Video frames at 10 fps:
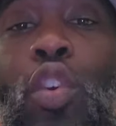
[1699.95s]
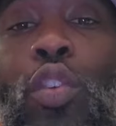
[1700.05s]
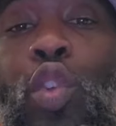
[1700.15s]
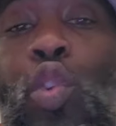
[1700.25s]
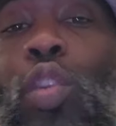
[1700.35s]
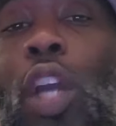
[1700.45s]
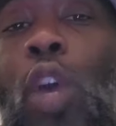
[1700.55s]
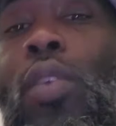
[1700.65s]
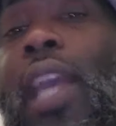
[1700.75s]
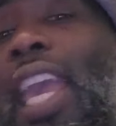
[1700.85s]
Do you
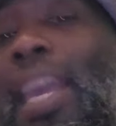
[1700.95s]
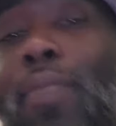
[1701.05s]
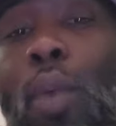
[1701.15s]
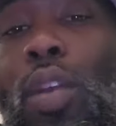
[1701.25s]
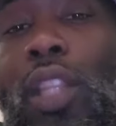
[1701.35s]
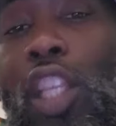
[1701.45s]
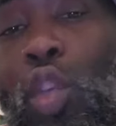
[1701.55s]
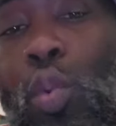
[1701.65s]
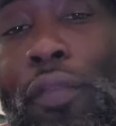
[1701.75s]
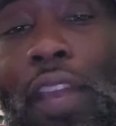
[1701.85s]
know who came up with the
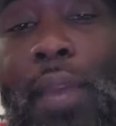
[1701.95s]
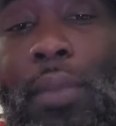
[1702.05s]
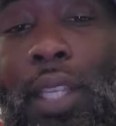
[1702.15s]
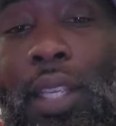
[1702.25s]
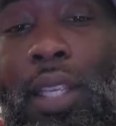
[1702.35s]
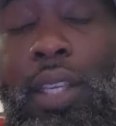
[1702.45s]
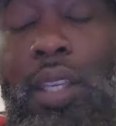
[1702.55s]
You Family?